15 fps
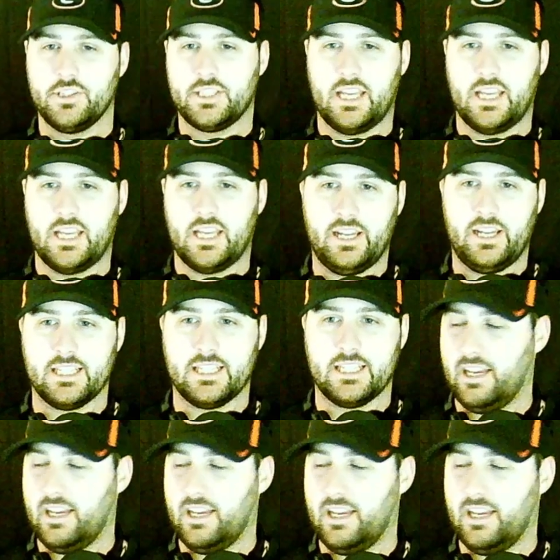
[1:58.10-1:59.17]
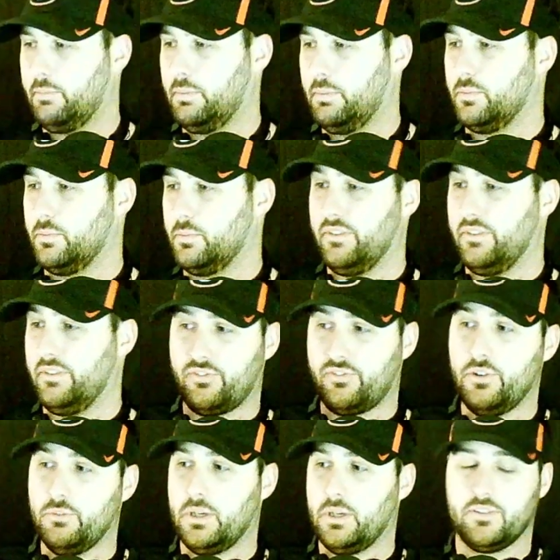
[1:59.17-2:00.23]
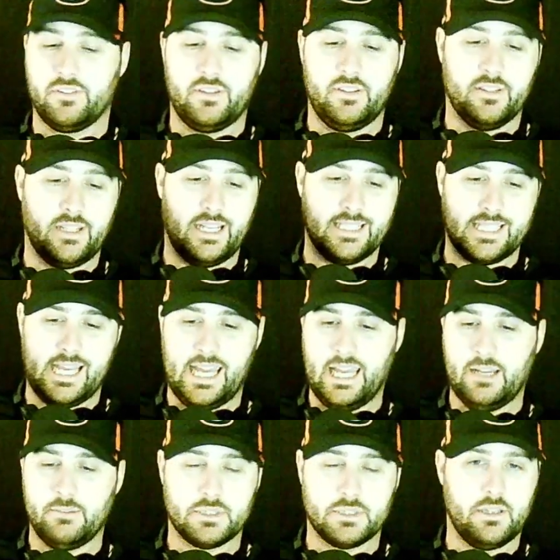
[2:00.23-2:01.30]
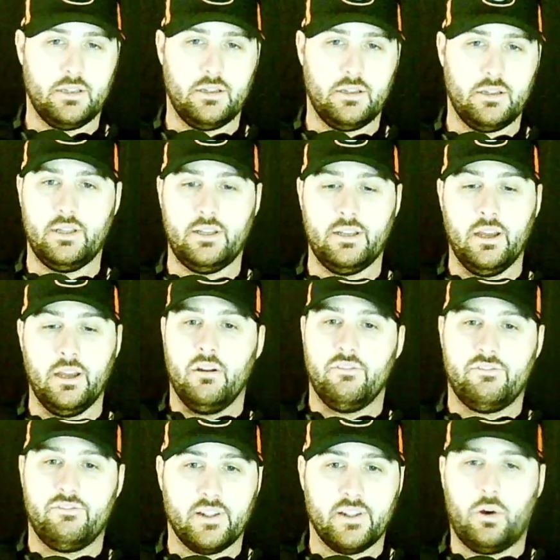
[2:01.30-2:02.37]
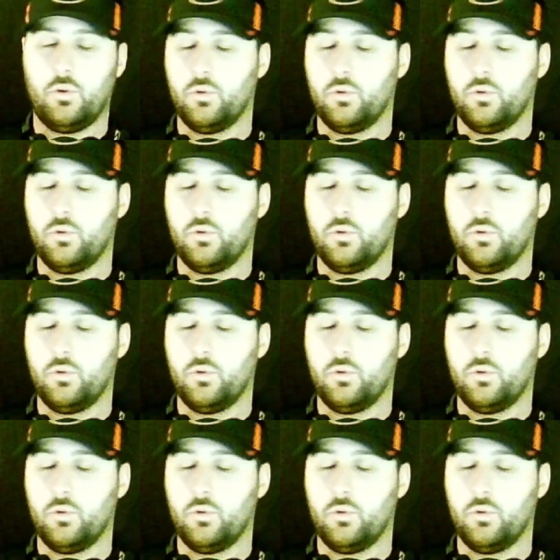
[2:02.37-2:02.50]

how fast life happens. But this football season has absolutely flown